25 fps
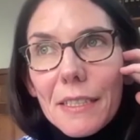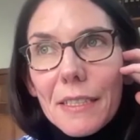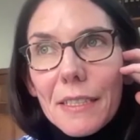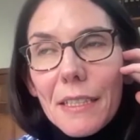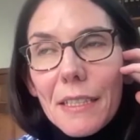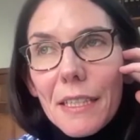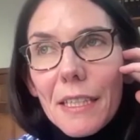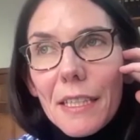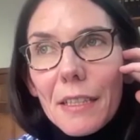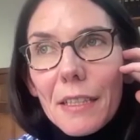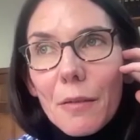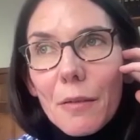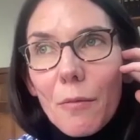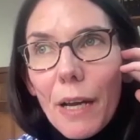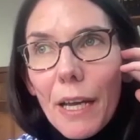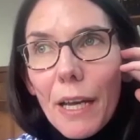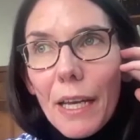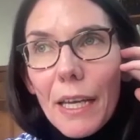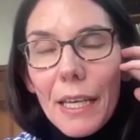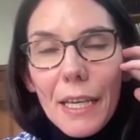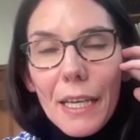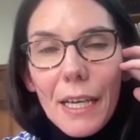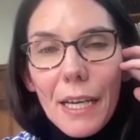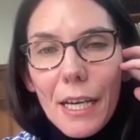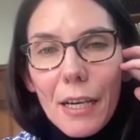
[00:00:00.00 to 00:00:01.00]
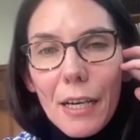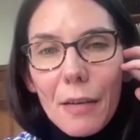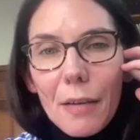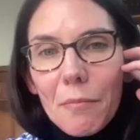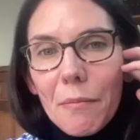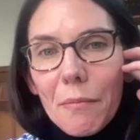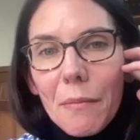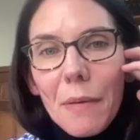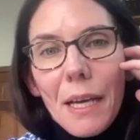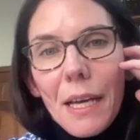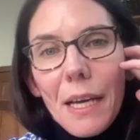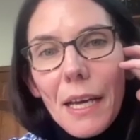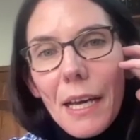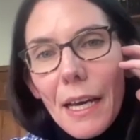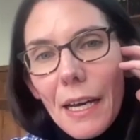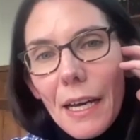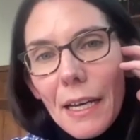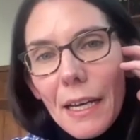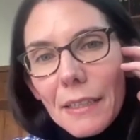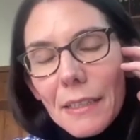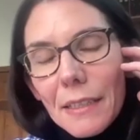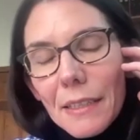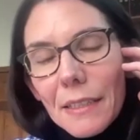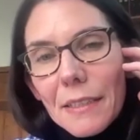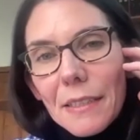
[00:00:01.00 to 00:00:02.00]
in a way
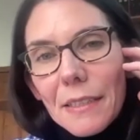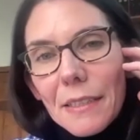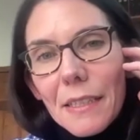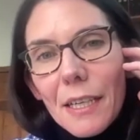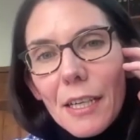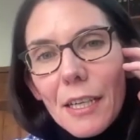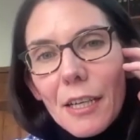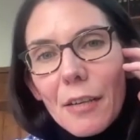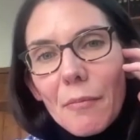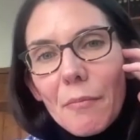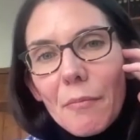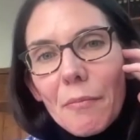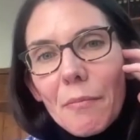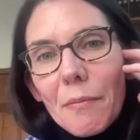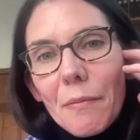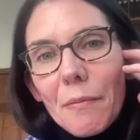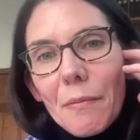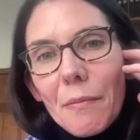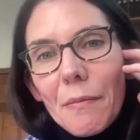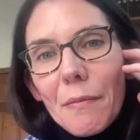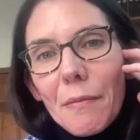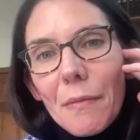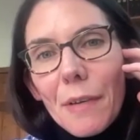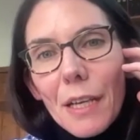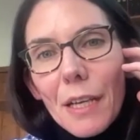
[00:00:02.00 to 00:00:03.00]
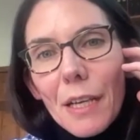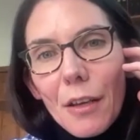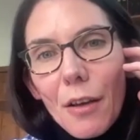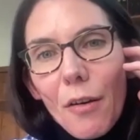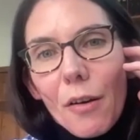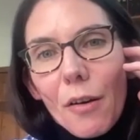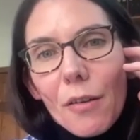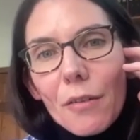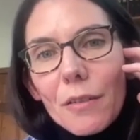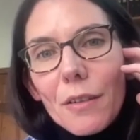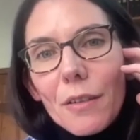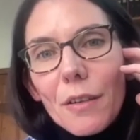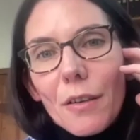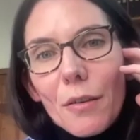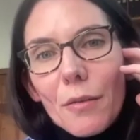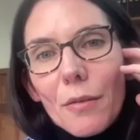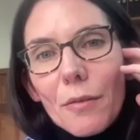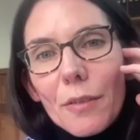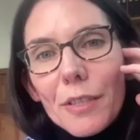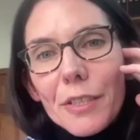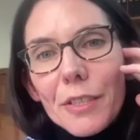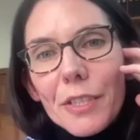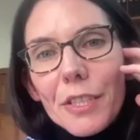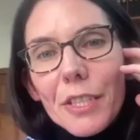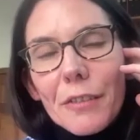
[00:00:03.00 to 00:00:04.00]
handed along over
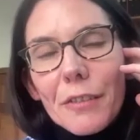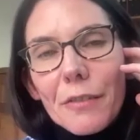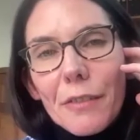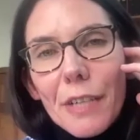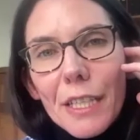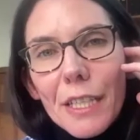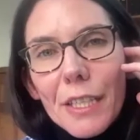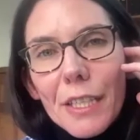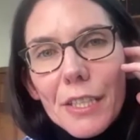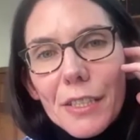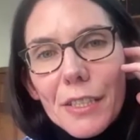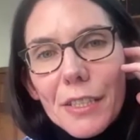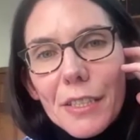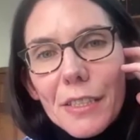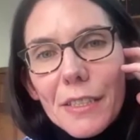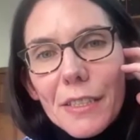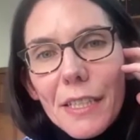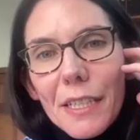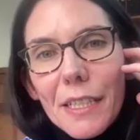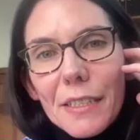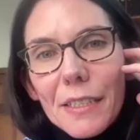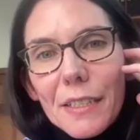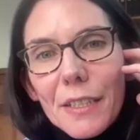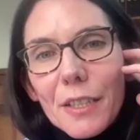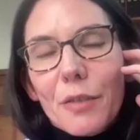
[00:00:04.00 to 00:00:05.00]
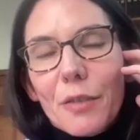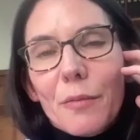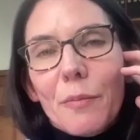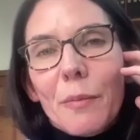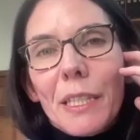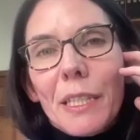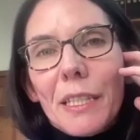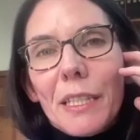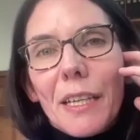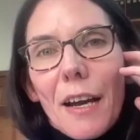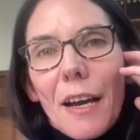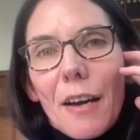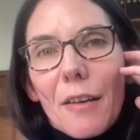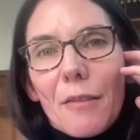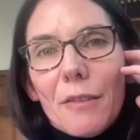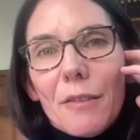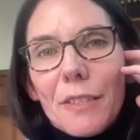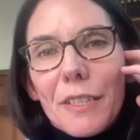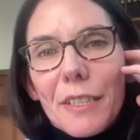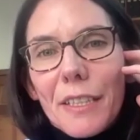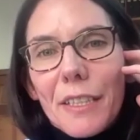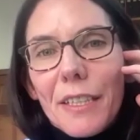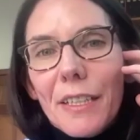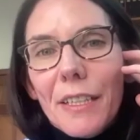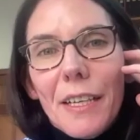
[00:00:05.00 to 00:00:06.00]
the generations as a human
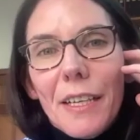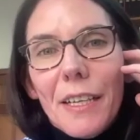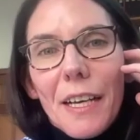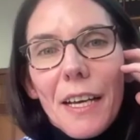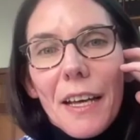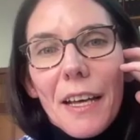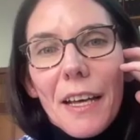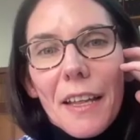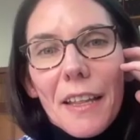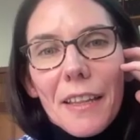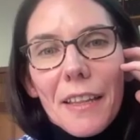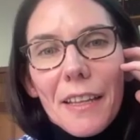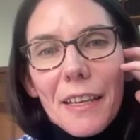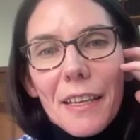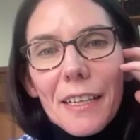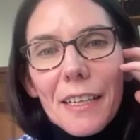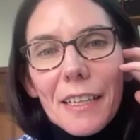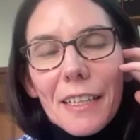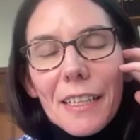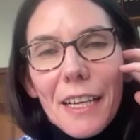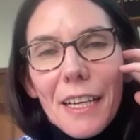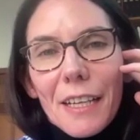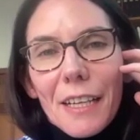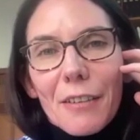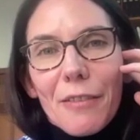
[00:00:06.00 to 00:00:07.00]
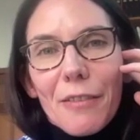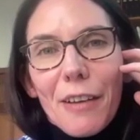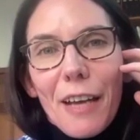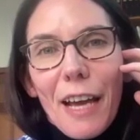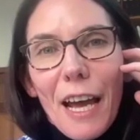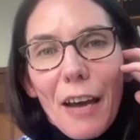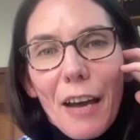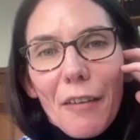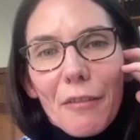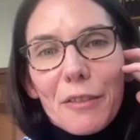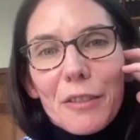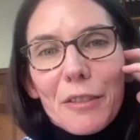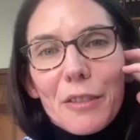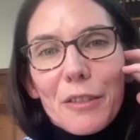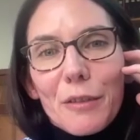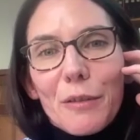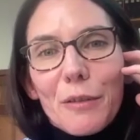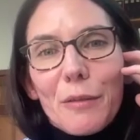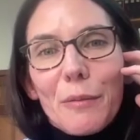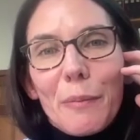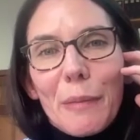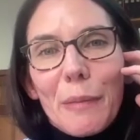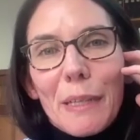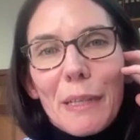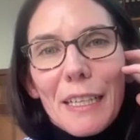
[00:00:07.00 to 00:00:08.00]
encounter, then I kind of have to
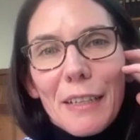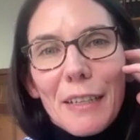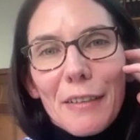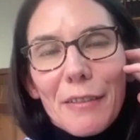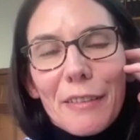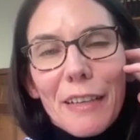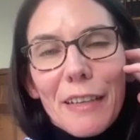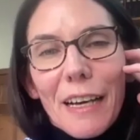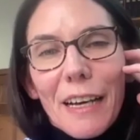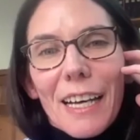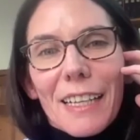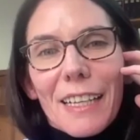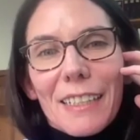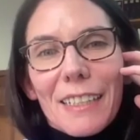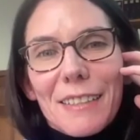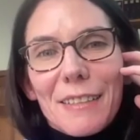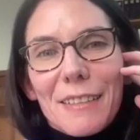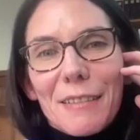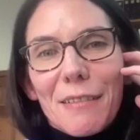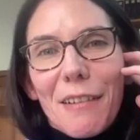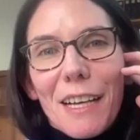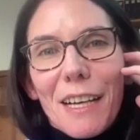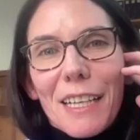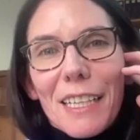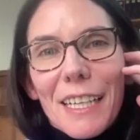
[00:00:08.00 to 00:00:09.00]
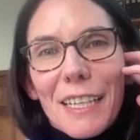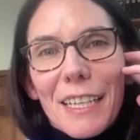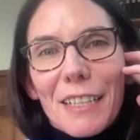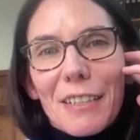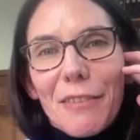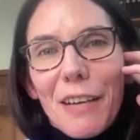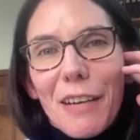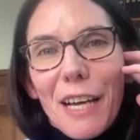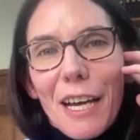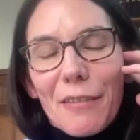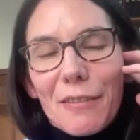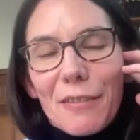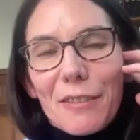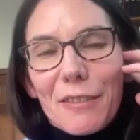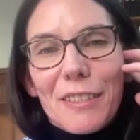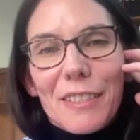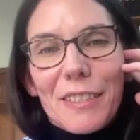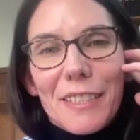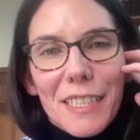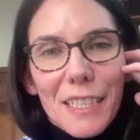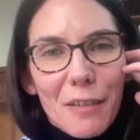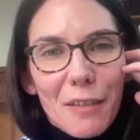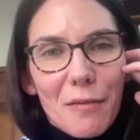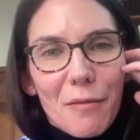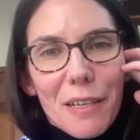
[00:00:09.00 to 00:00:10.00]
believe that. So I kind of have to
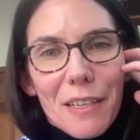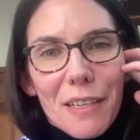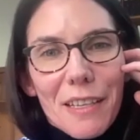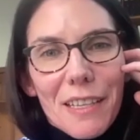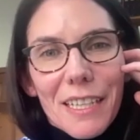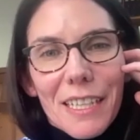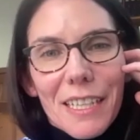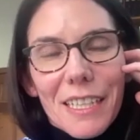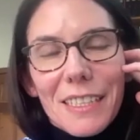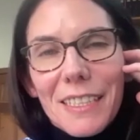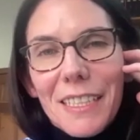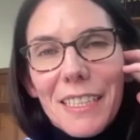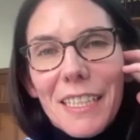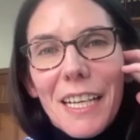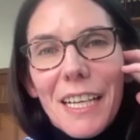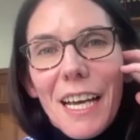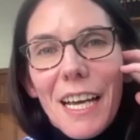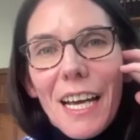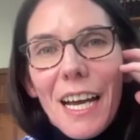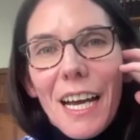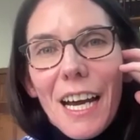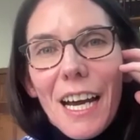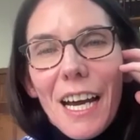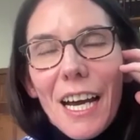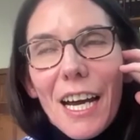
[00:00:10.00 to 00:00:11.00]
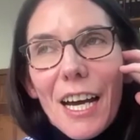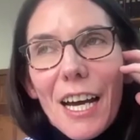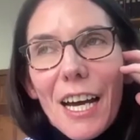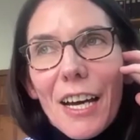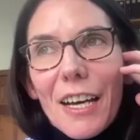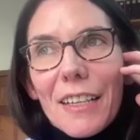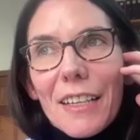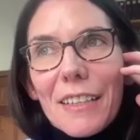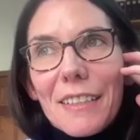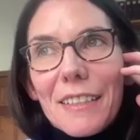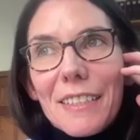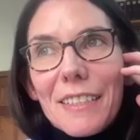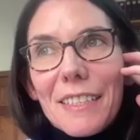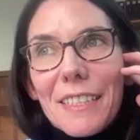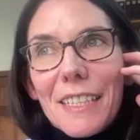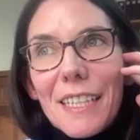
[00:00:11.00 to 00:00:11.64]
stick with it. And